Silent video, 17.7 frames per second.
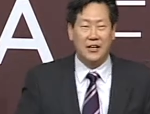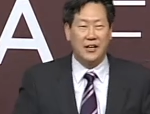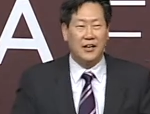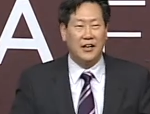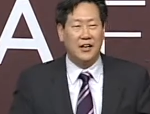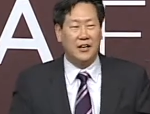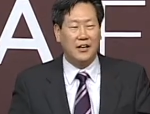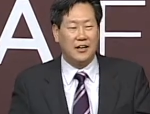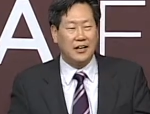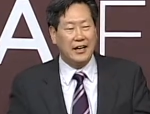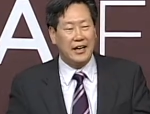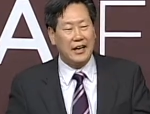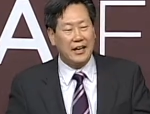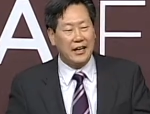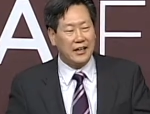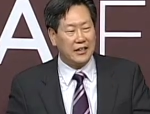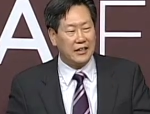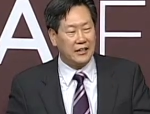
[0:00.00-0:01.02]

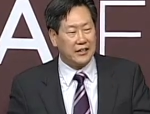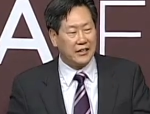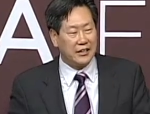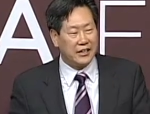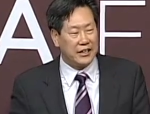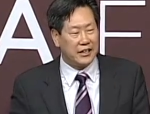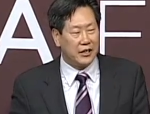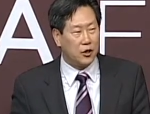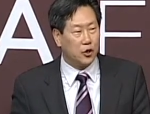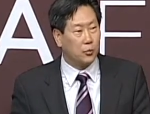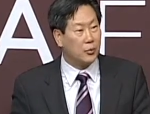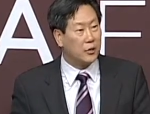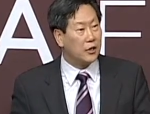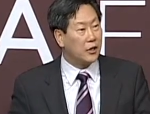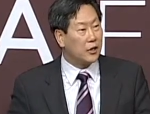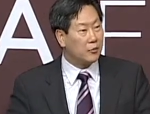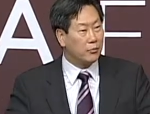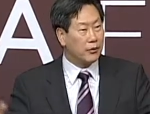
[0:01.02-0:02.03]
And he
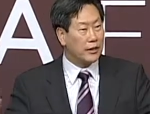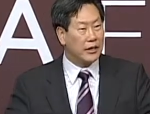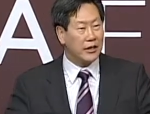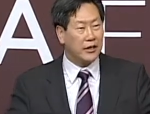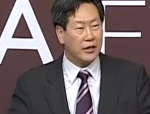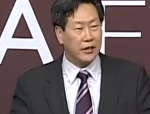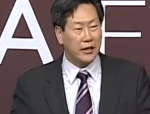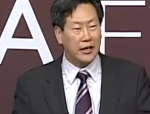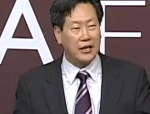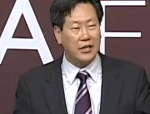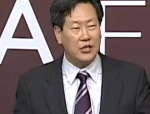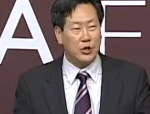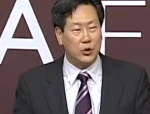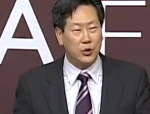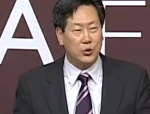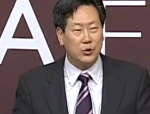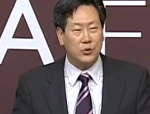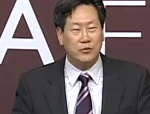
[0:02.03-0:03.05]
opened up a
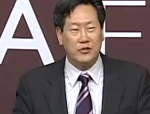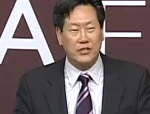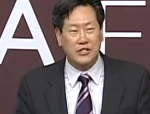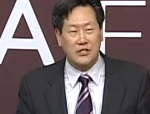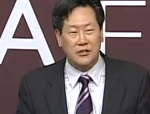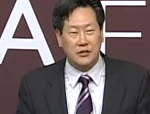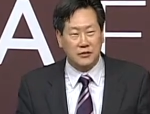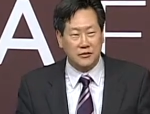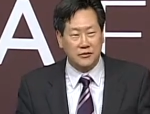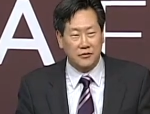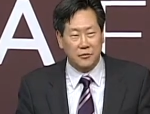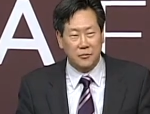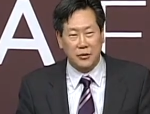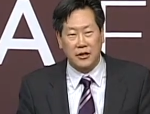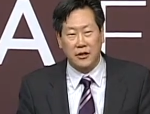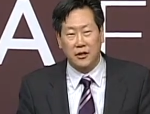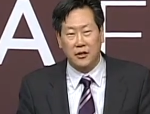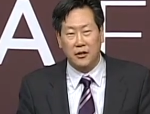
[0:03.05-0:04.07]
new vista for
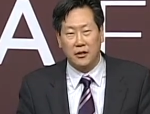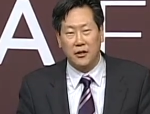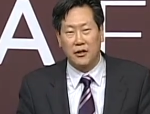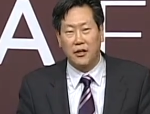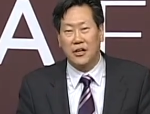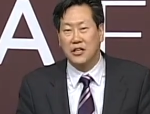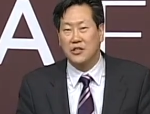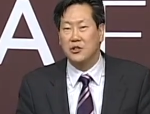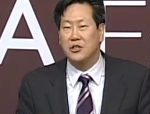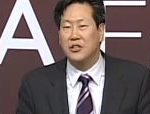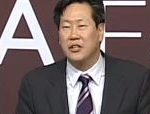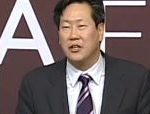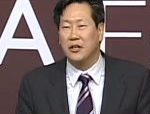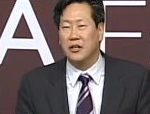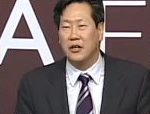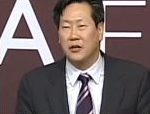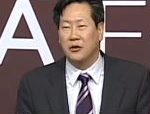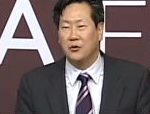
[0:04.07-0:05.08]
me and actually
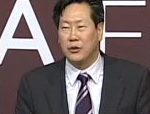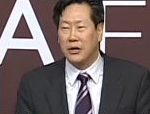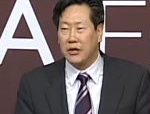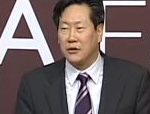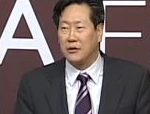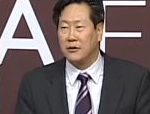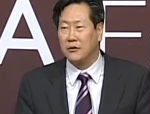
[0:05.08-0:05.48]
a great